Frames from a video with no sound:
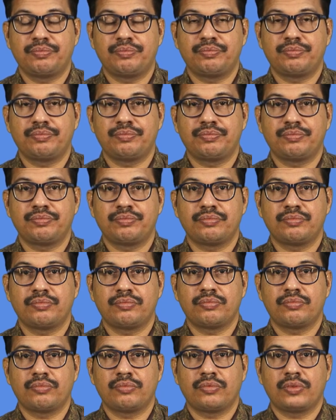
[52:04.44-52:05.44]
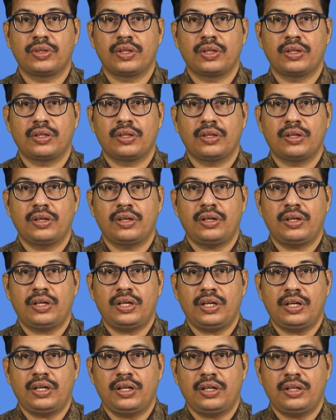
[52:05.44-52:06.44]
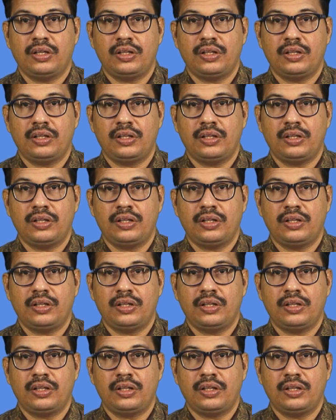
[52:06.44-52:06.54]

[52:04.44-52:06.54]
[no speech]